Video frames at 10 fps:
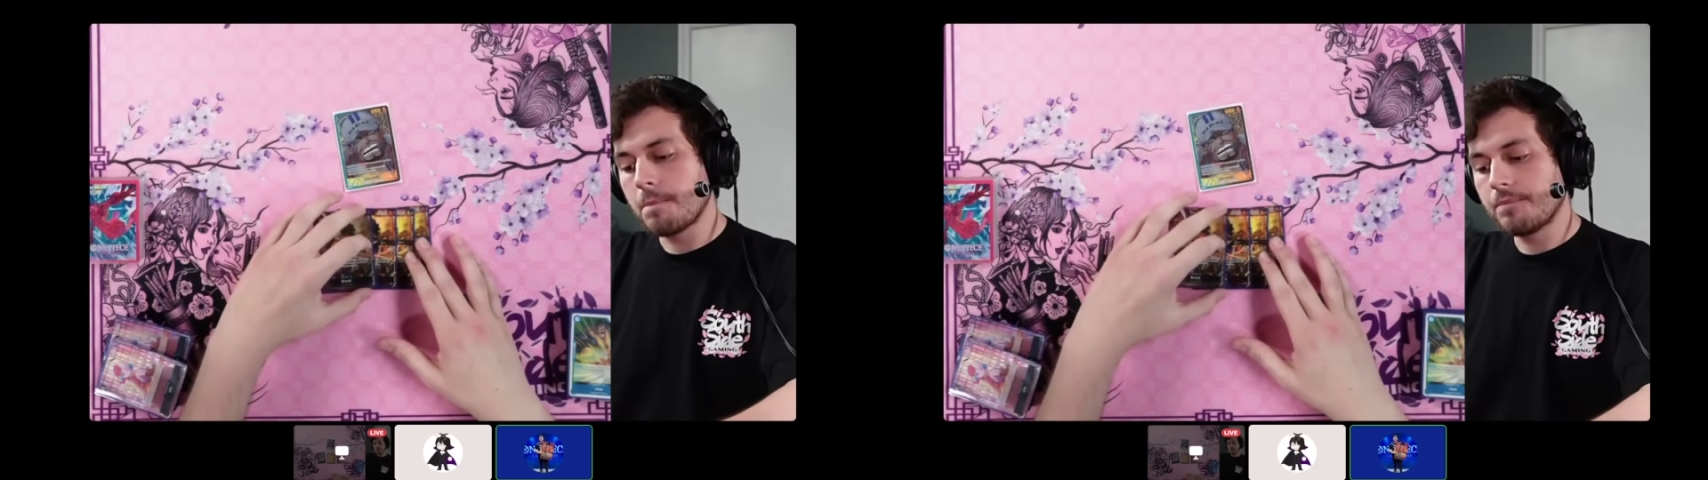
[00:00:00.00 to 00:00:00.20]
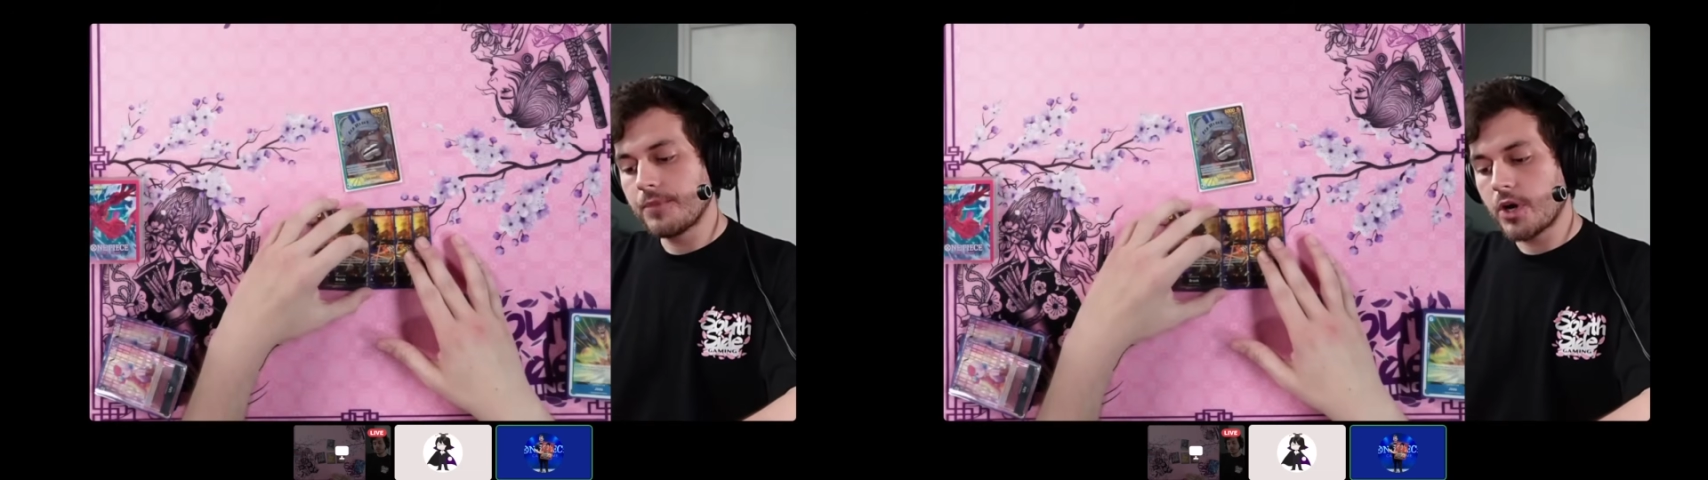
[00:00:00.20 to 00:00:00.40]

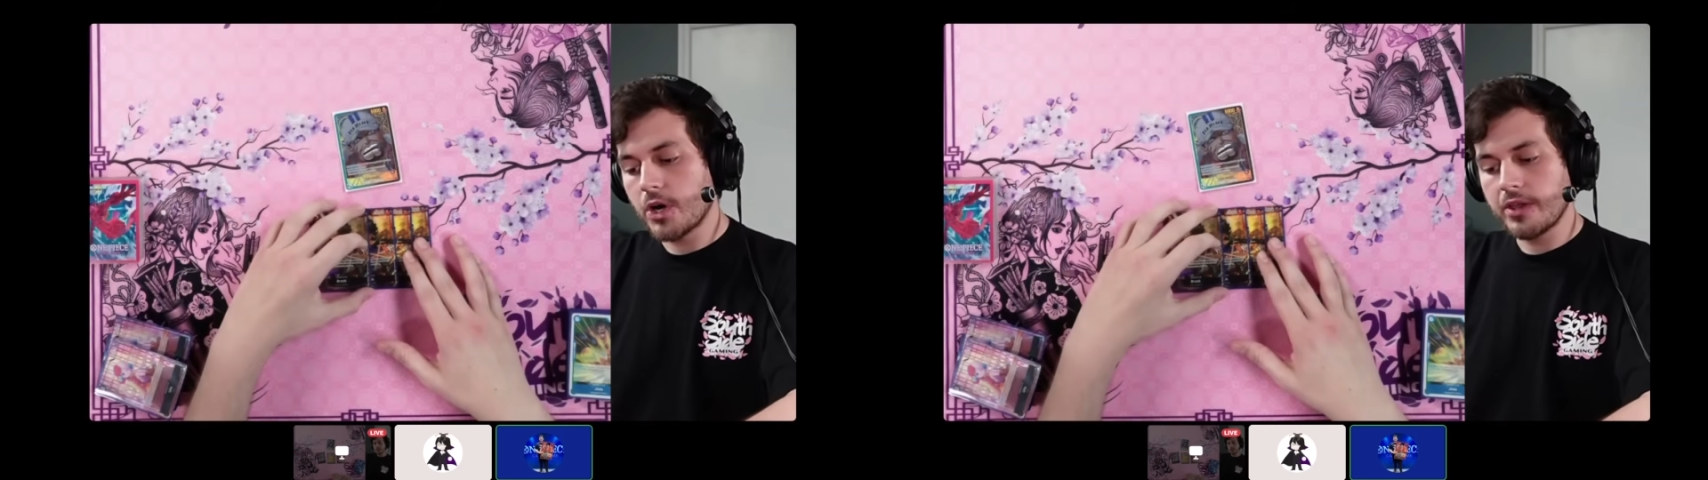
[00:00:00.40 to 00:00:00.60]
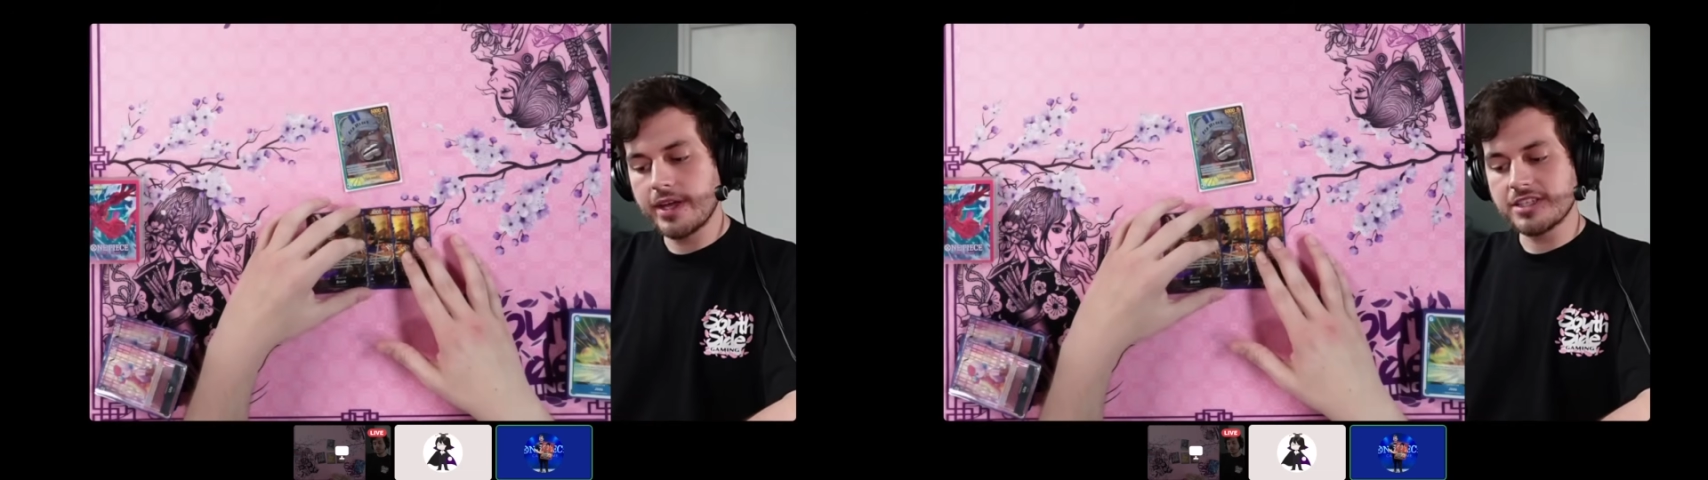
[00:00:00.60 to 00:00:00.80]
early,
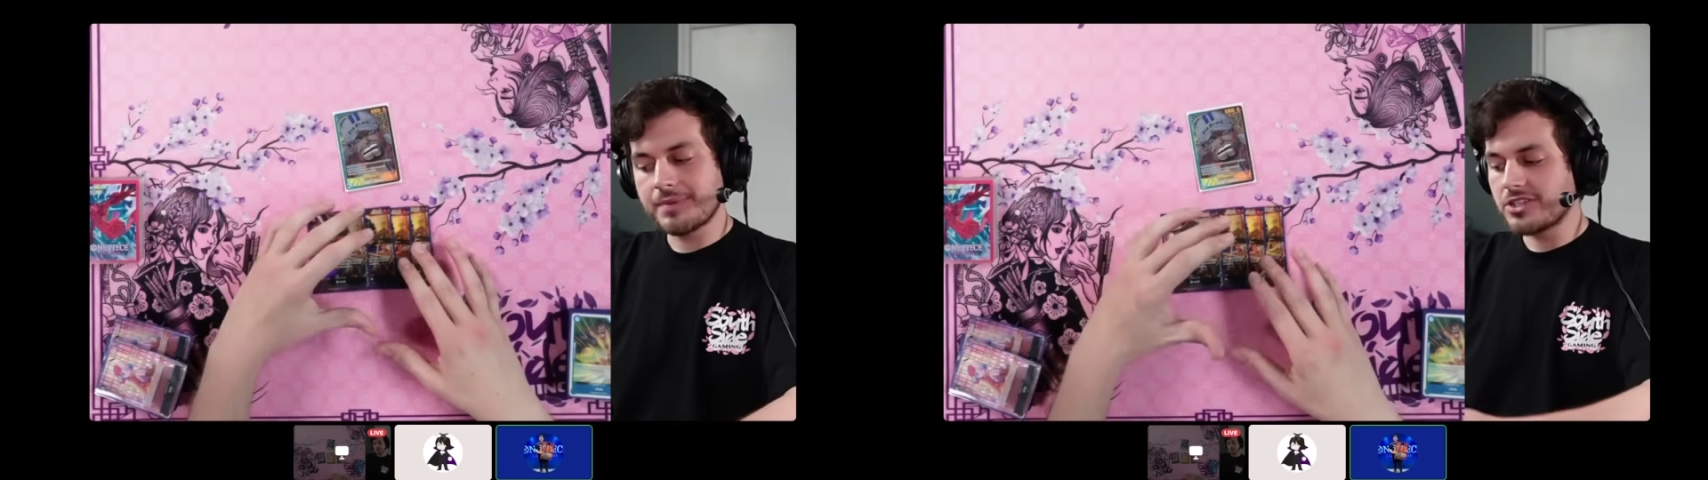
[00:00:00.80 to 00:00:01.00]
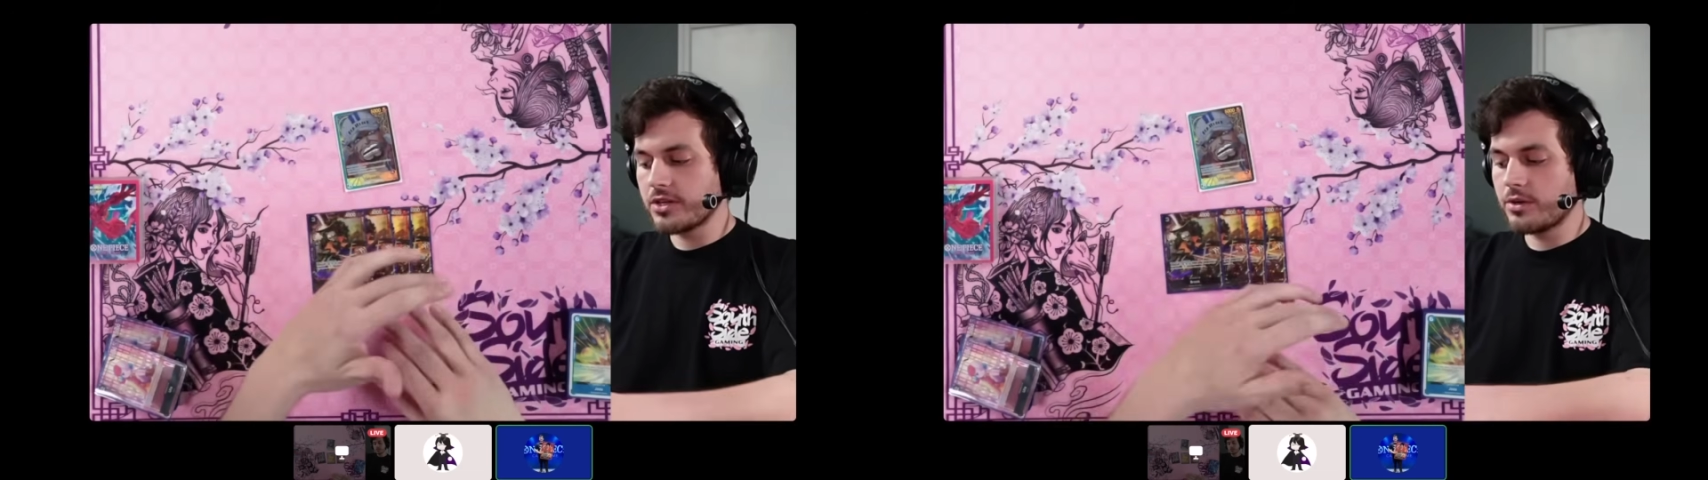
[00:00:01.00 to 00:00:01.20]

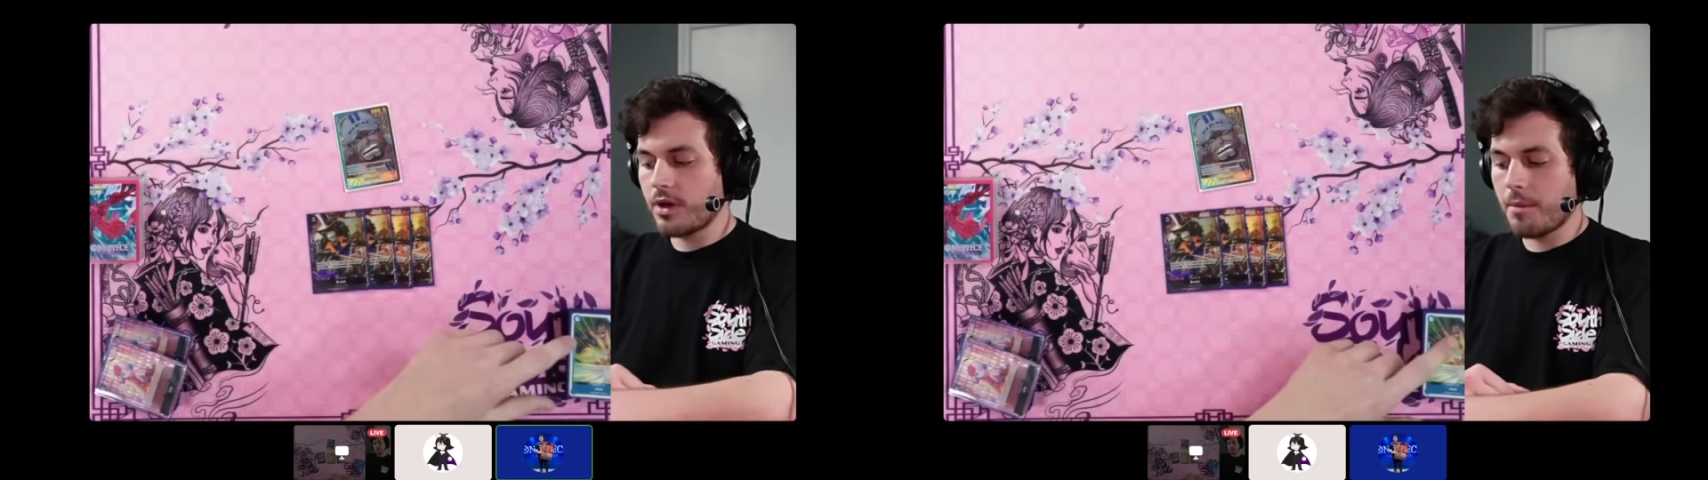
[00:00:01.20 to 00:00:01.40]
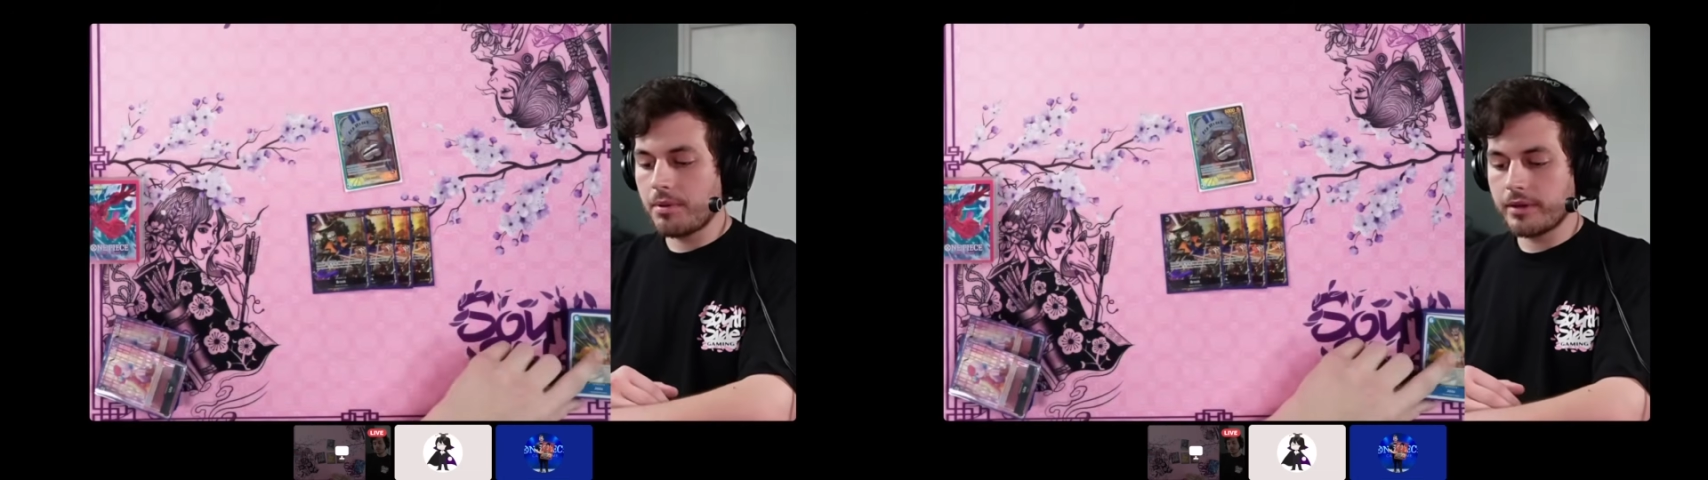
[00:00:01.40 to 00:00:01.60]
especially
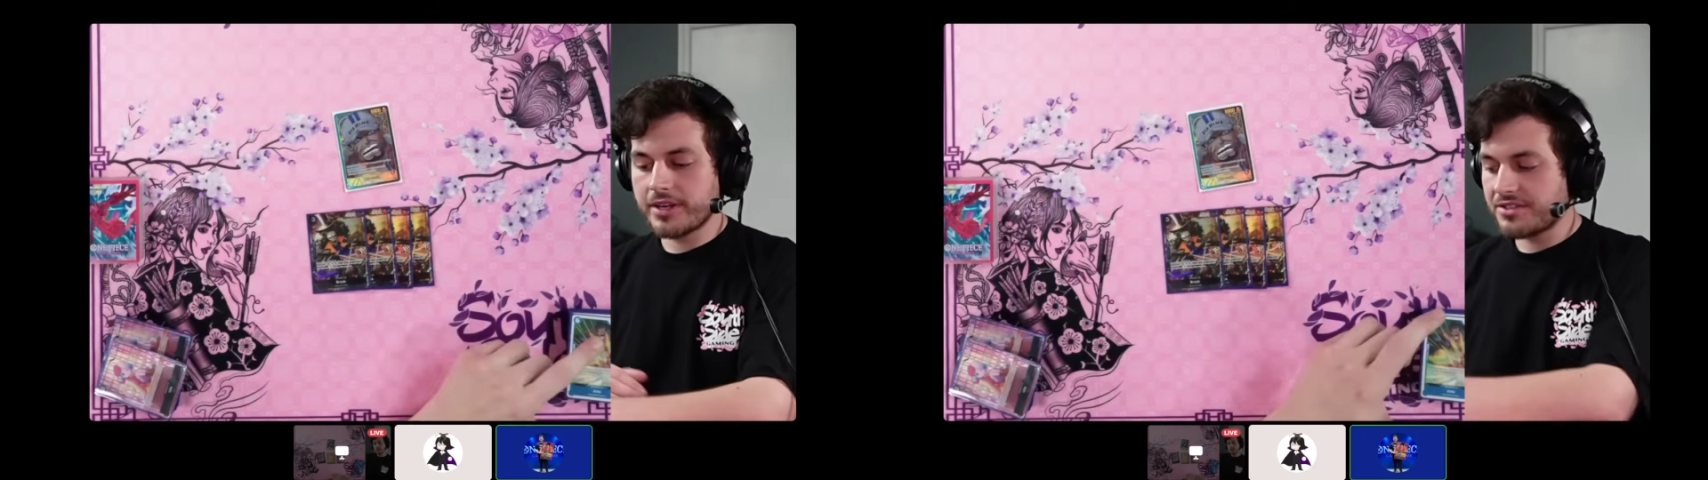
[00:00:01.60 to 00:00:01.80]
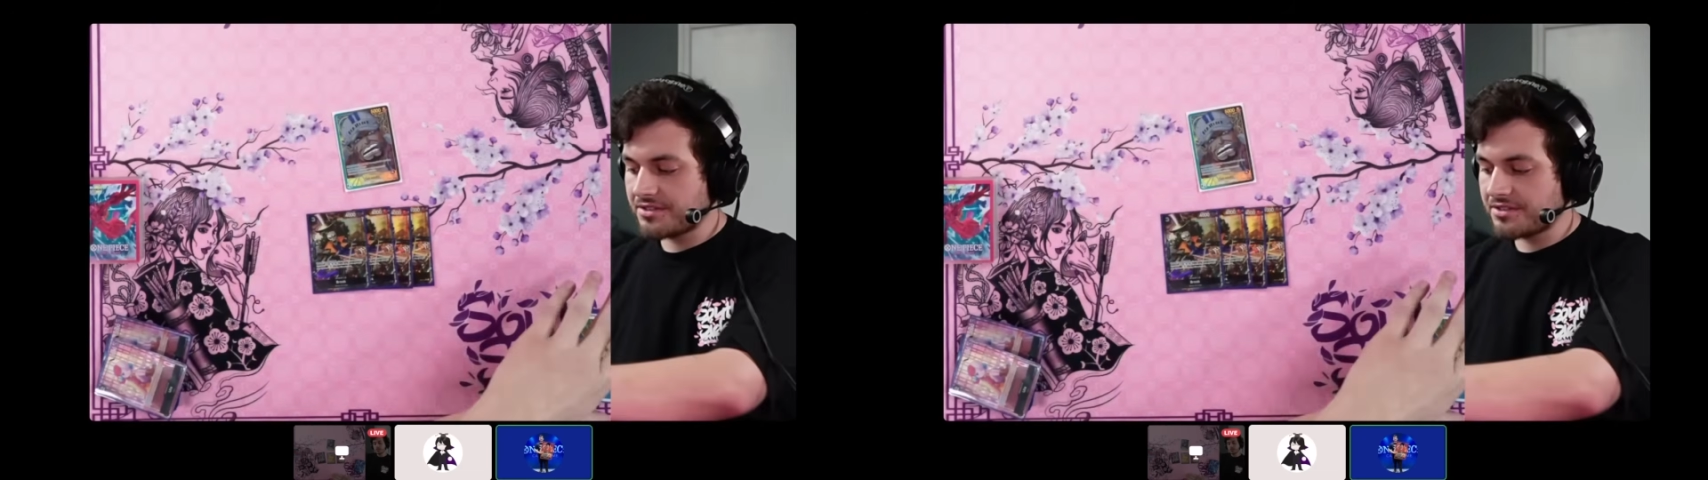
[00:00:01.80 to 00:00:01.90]
because